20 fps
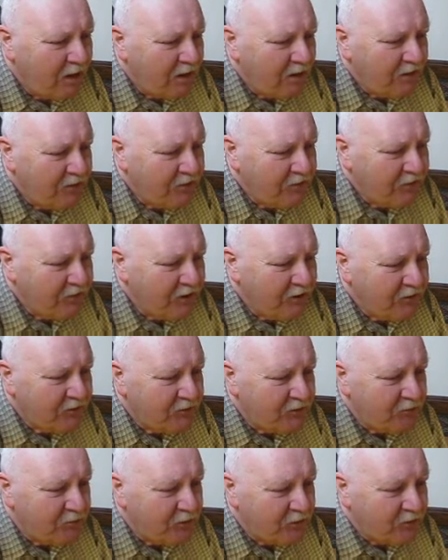This is
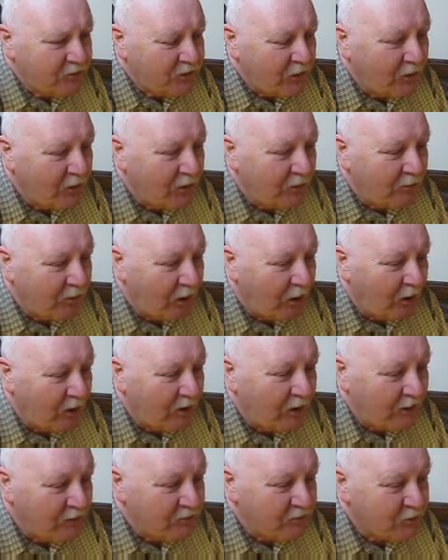actually from the Chock-a-Block,
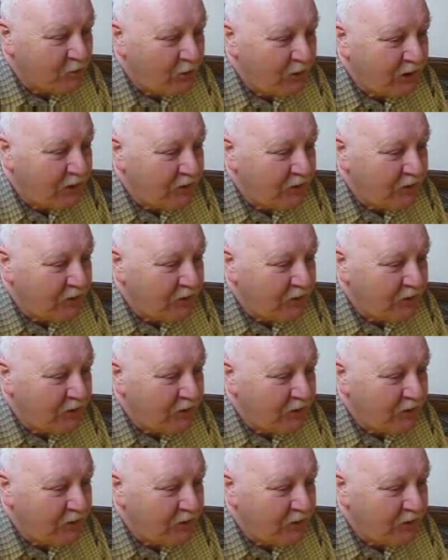and I was quite